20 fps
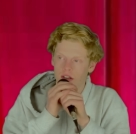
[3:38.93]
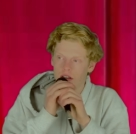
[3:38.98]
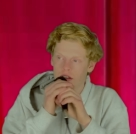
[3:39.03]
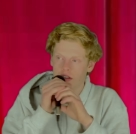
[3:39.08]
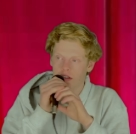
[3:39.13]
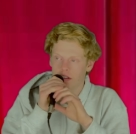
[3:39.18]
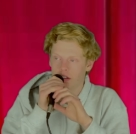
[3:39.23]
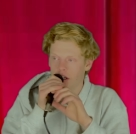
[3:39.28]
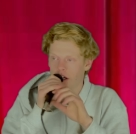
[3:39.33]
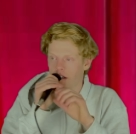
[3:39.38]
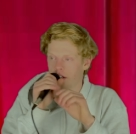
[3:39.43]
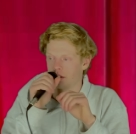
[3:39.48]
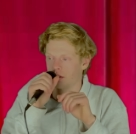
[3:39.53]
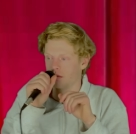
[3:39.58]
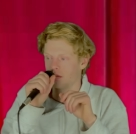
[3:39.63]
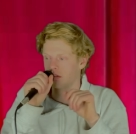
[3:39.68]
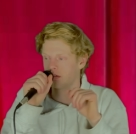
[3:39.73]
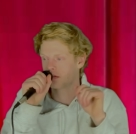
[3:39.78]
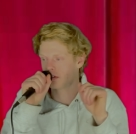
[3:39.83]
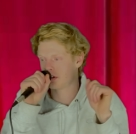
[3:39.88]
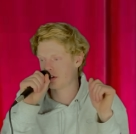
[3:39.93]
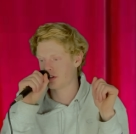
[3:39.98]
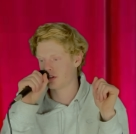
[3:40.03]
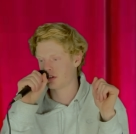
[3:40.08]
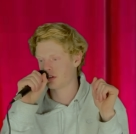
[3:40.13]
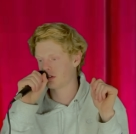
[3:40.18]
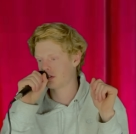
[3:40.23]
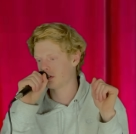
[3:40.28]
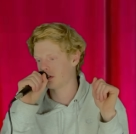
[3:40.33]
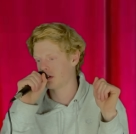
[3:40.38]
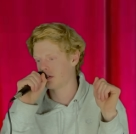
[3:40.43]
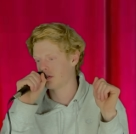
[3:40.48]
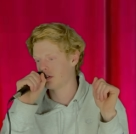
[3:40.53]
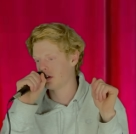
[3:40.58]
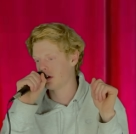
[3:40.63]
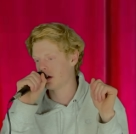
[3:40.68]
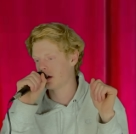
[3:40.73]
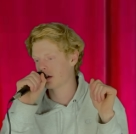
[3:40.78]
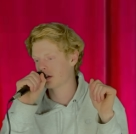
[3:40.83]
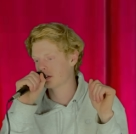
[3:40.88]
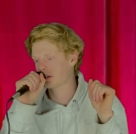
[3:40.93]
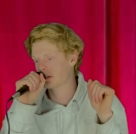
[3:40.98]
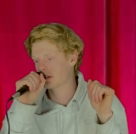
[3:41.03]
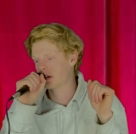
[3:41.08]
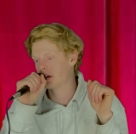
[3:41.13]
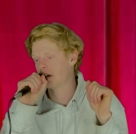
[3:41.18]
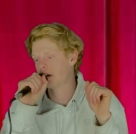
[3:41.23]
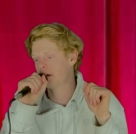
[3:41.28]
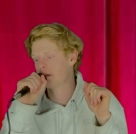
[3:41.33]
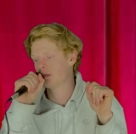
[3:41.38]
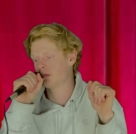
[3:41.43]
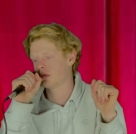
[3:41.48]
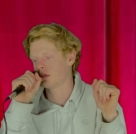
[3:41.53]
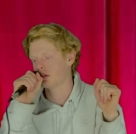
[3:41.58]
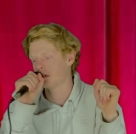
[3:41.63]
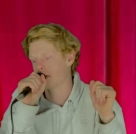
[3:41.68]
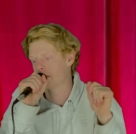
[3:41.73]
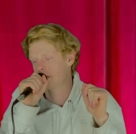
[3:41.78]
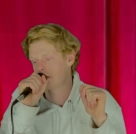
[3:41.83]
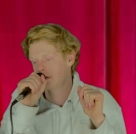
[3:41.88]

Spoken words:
sexual version of the X Games,